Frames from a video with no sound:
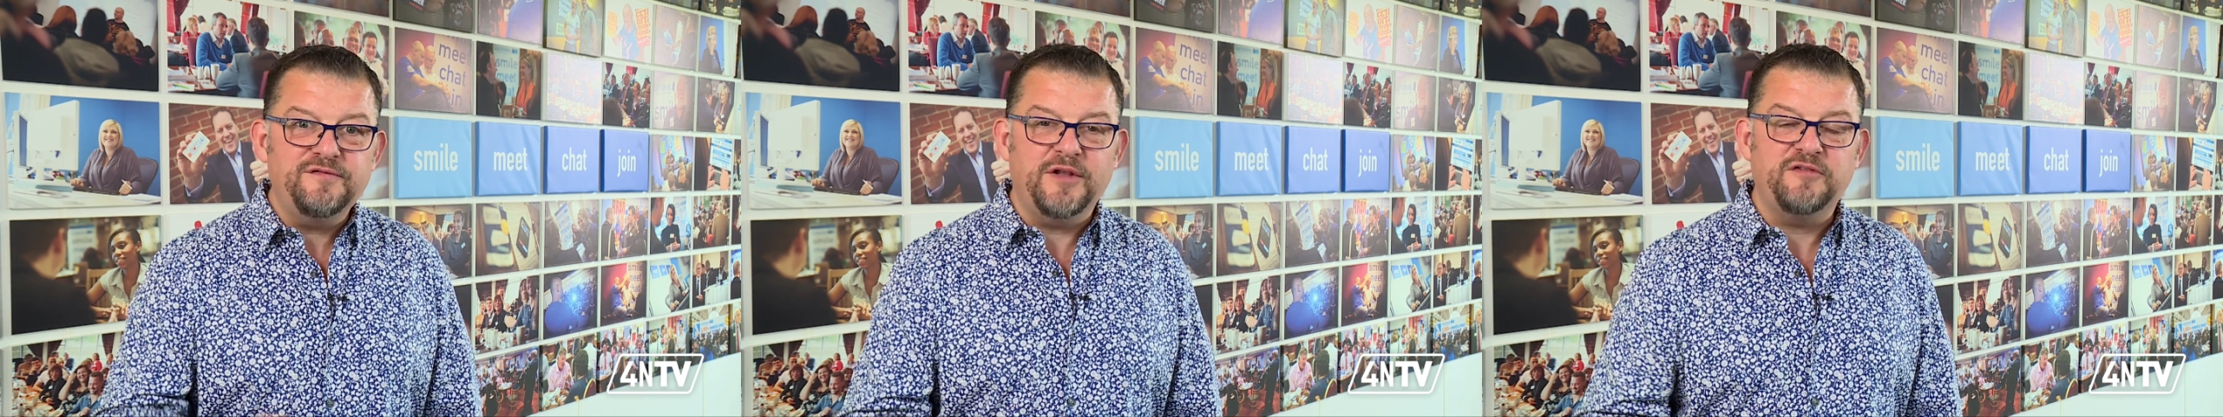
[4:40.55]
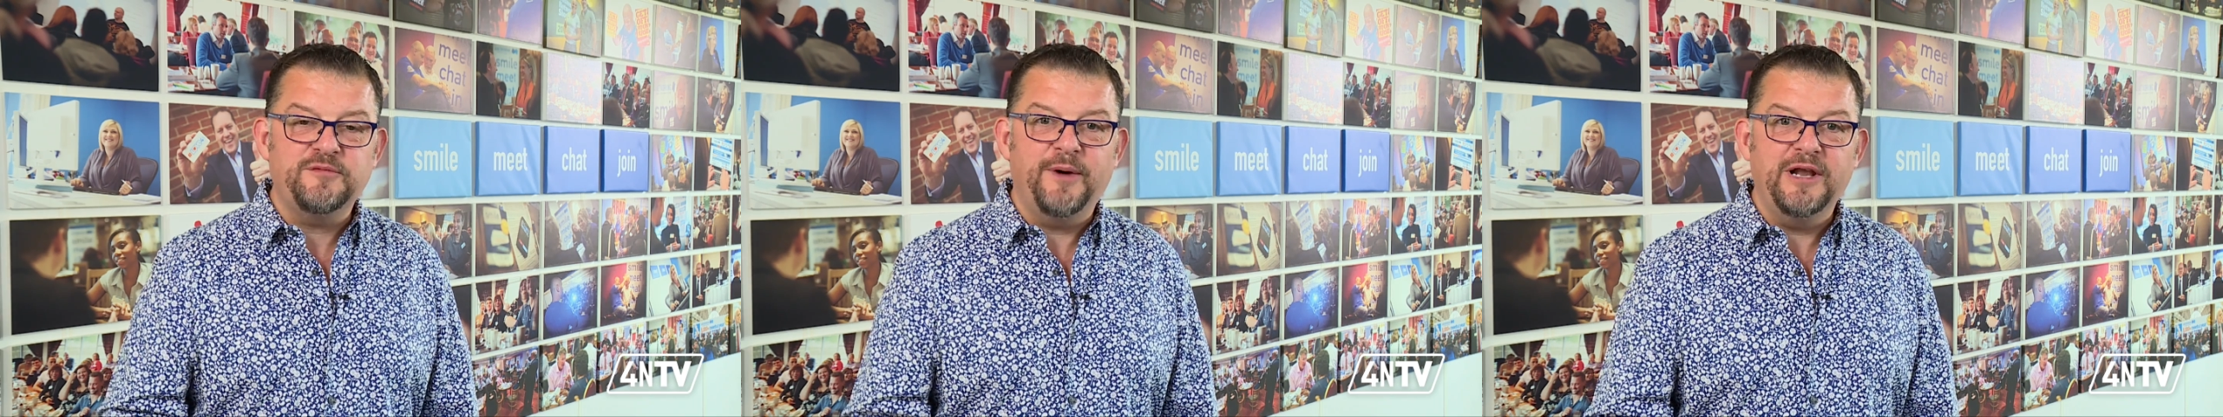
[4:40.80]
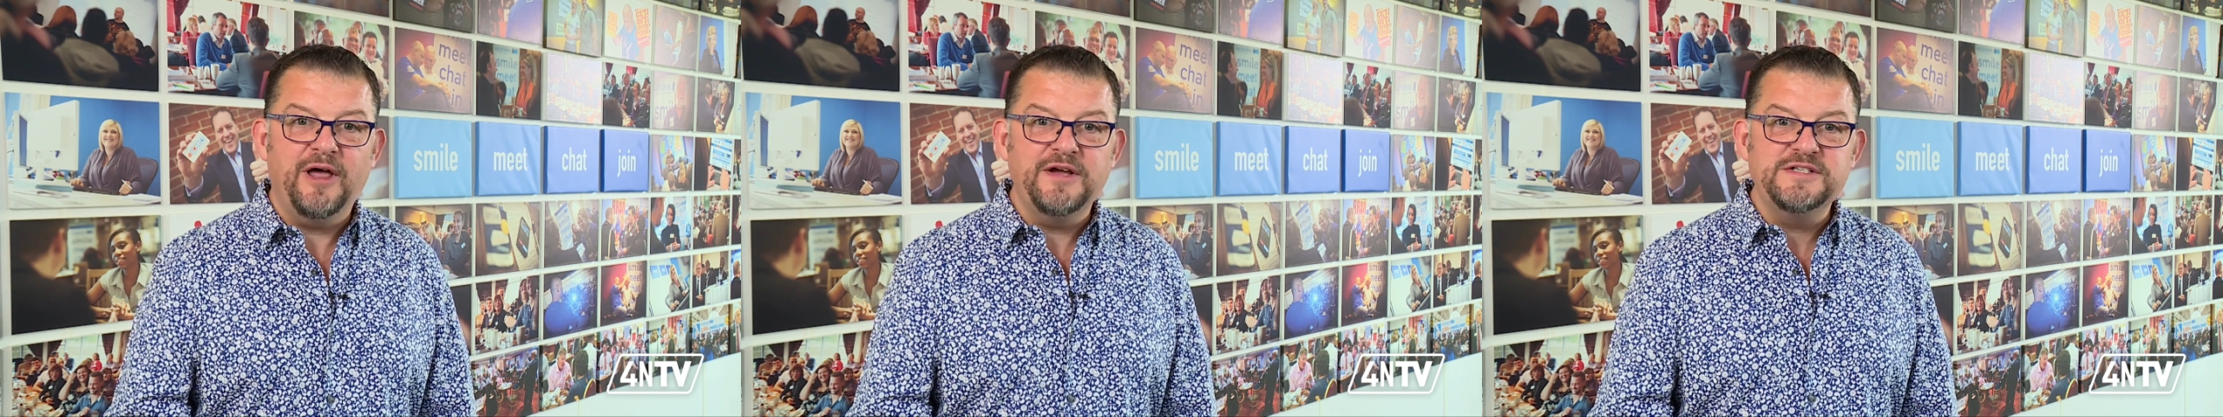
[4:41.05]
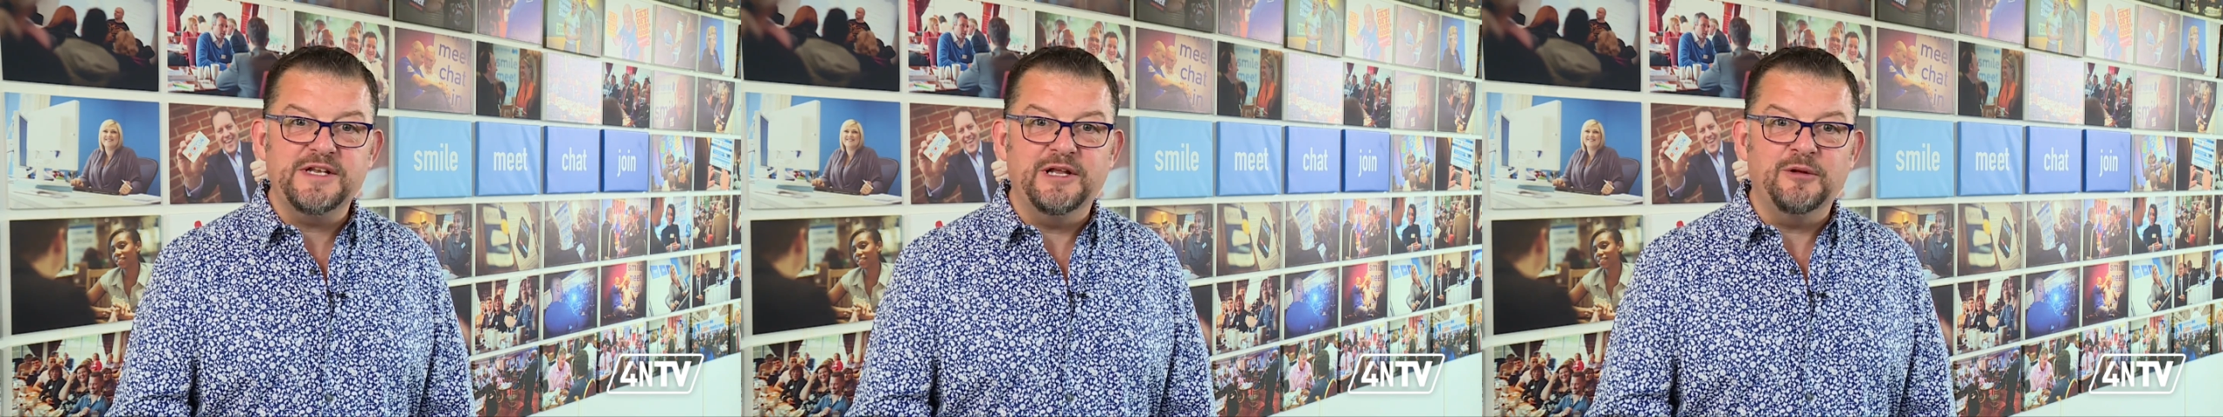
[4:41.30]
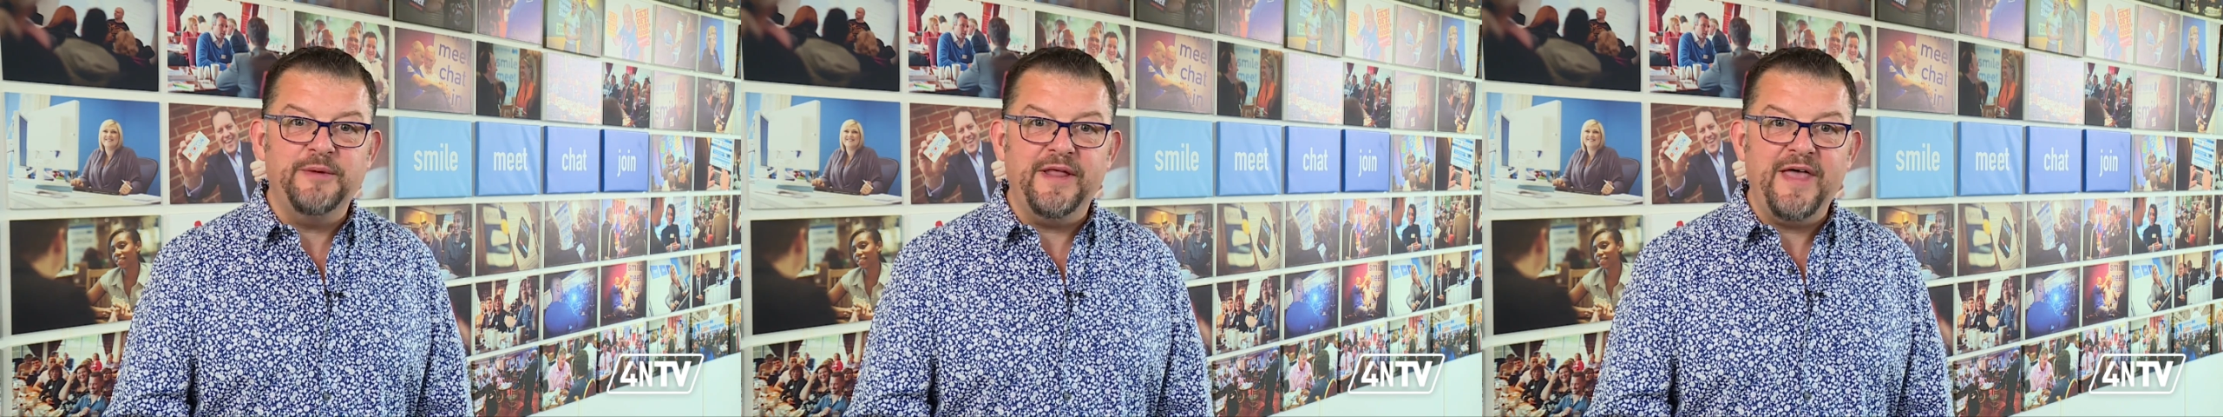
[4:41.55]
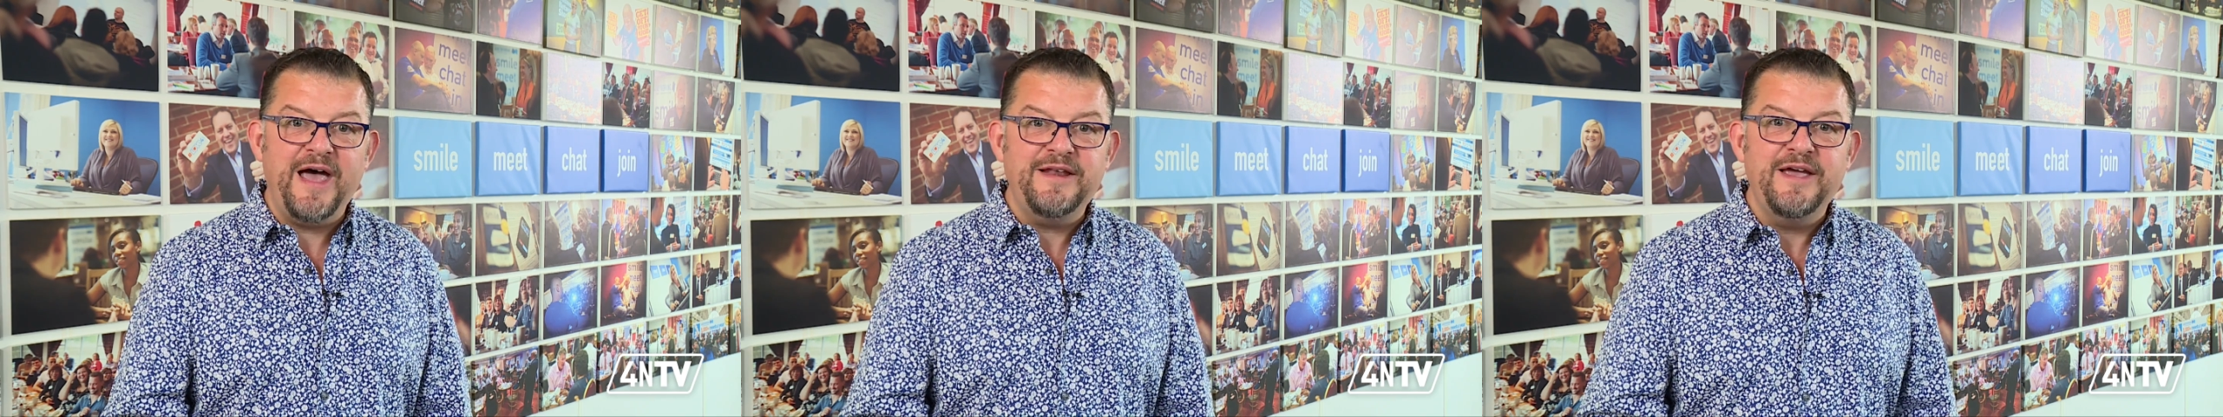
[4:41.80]
fluffed my lines a little bit
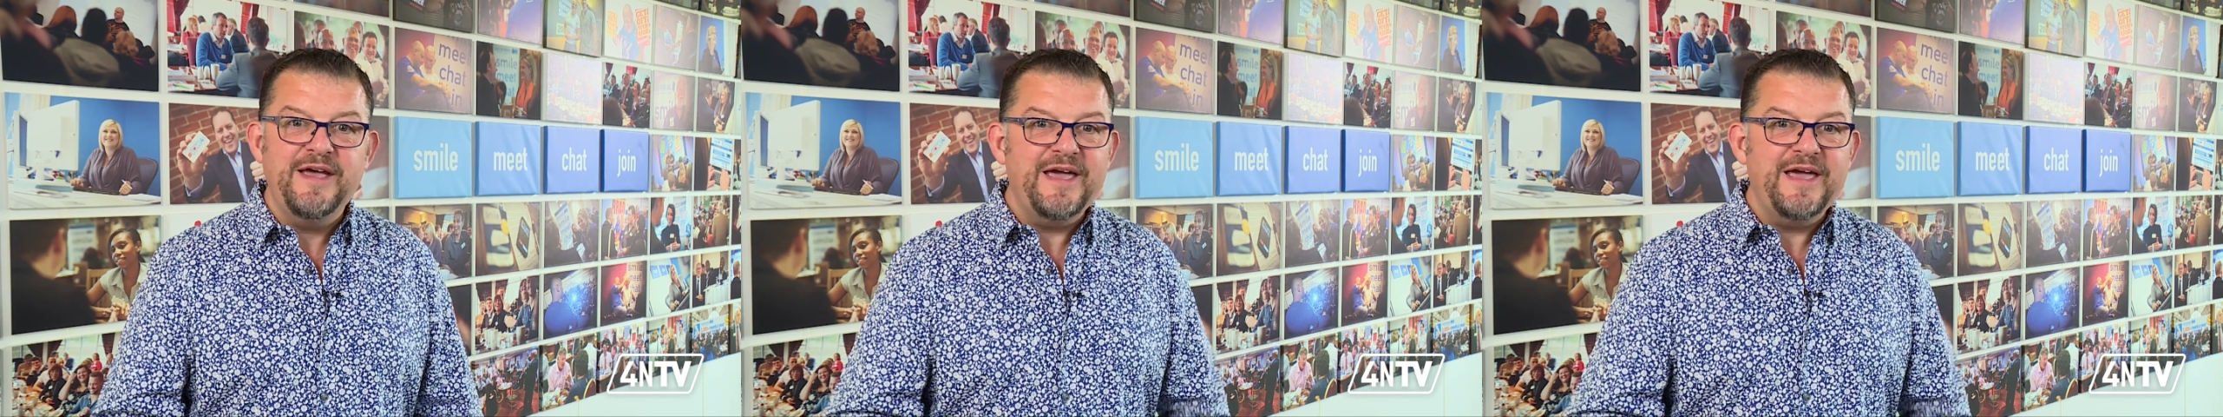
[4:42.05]
then.